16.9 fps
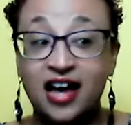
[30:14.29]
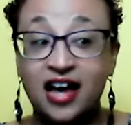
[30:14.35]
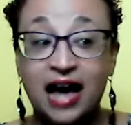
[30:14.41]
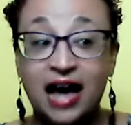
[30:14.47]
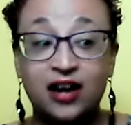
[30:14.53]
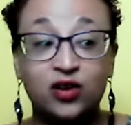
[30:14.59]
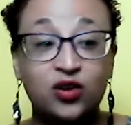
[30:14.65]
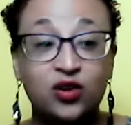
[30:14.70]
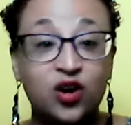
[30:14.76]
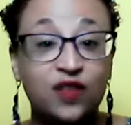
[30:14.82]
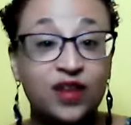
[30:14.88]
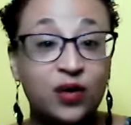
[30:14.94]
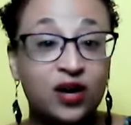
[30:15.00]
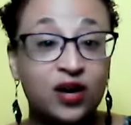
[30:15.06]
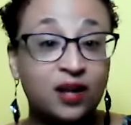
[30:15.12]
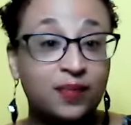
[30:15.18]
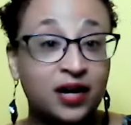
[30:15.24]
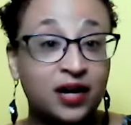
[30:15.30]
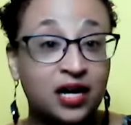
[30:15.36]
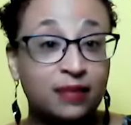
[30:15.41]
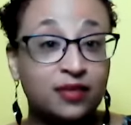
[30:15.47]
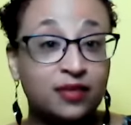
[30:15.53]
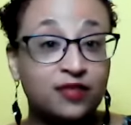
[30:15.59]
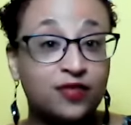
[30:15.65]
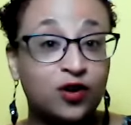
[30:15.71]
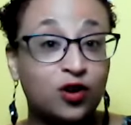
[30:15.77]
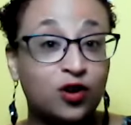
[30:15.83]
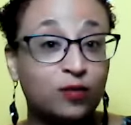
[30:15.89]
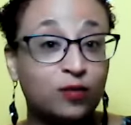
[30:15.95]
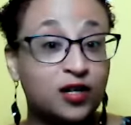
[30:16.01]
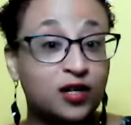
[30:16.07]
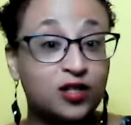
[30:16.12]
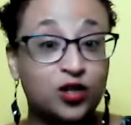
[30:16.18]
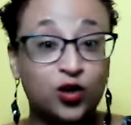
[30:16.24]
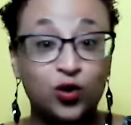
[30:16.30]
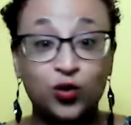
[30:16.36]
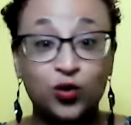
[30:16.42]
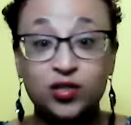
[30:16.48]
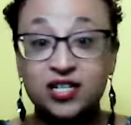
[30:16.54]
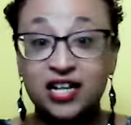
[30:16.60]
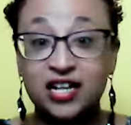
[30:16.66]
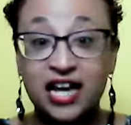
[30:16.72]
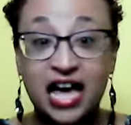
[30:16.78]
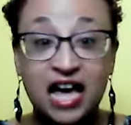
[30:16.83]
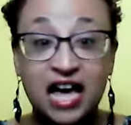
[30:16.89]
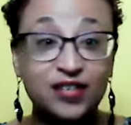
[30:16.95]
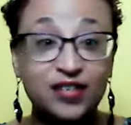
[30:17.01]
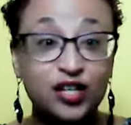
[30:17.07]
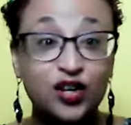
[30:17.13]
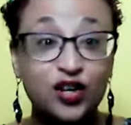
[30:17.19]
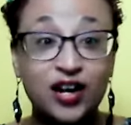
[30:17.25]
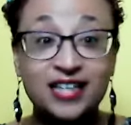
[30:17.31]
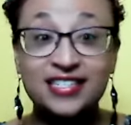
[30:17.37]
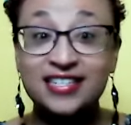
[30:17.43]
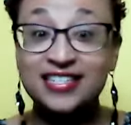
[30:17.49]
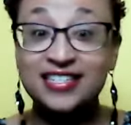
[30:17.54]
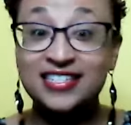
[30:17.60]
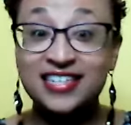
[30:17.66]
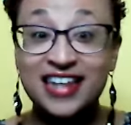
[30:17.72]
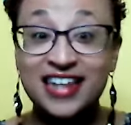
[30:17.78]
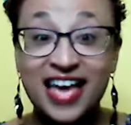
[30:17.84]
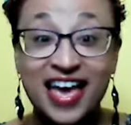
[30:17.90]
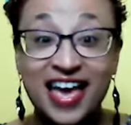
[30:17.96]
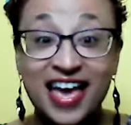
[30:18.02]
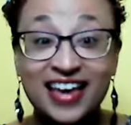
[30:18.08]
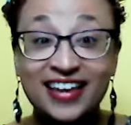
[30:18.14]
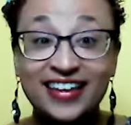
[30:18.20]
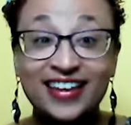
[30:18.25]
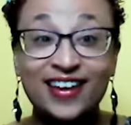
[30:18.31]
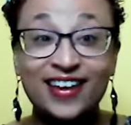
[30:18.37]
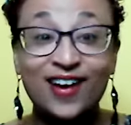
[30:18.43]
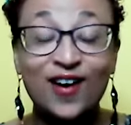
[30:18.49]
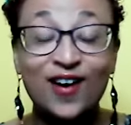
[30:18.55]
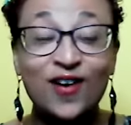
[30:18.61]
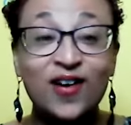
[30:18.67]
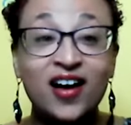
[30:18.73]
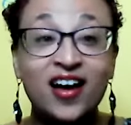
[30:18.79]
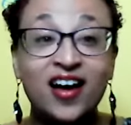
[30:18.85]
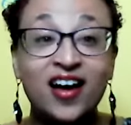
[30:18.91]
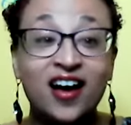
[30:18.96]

I don't know if I want to pick up the phone because who's going to have a crisis today, you know?